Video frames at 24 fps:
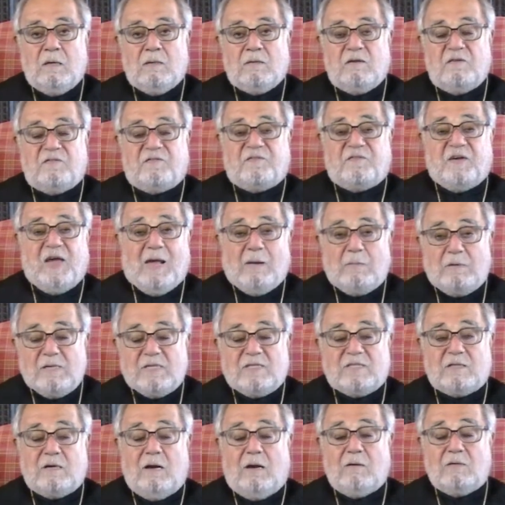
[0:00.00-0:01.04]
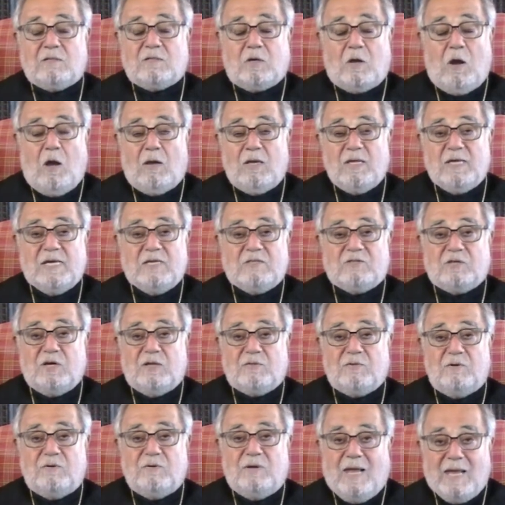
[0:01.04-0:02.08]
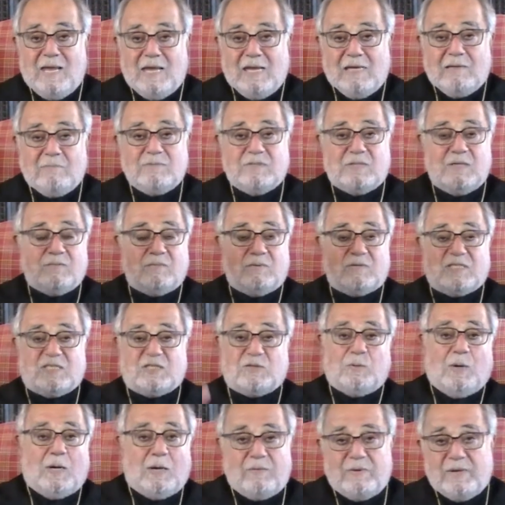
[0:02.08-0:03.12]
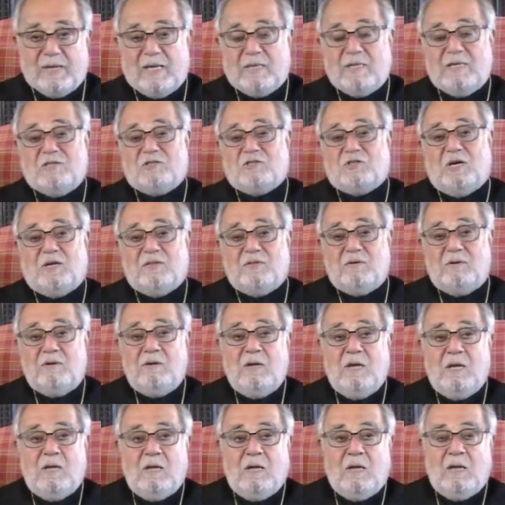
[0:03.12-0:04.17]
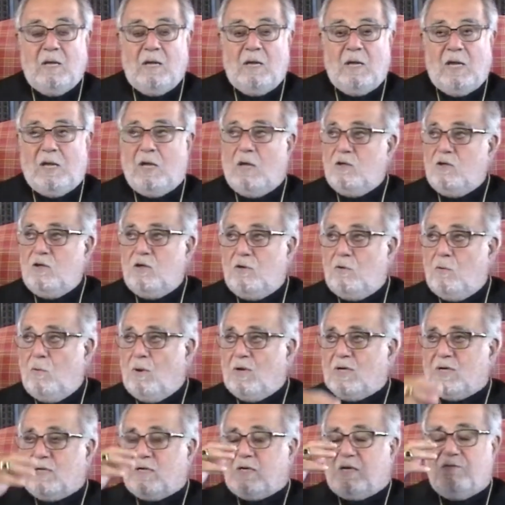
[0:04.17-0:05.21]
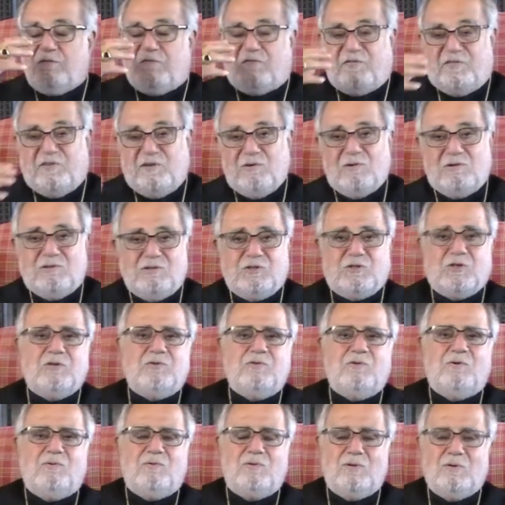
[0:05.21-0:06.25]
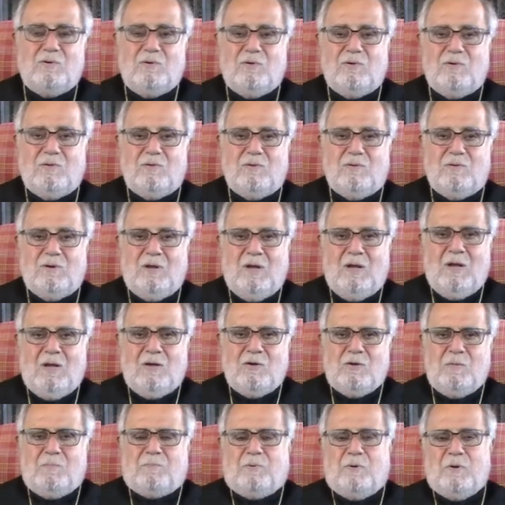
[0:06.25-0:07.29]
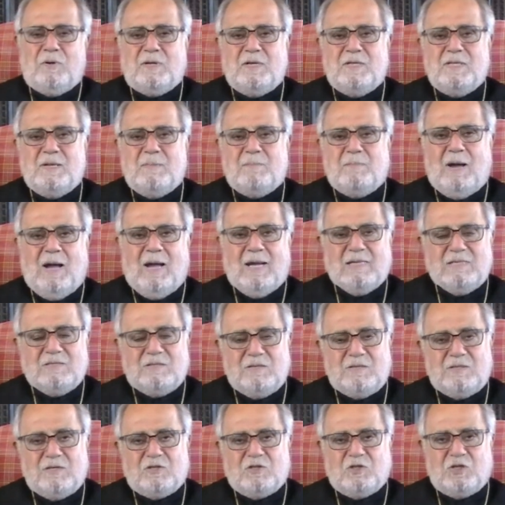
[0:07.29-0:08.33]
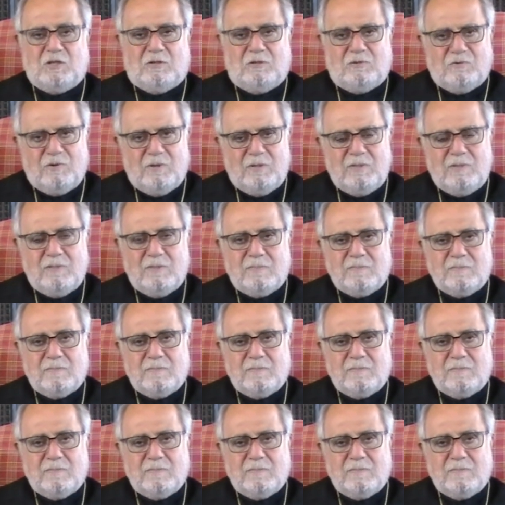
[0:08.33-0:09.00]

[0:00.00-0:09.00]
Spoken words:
The families start calling each other names and are swearing at each other. You know what confusion you put in the minds of the children?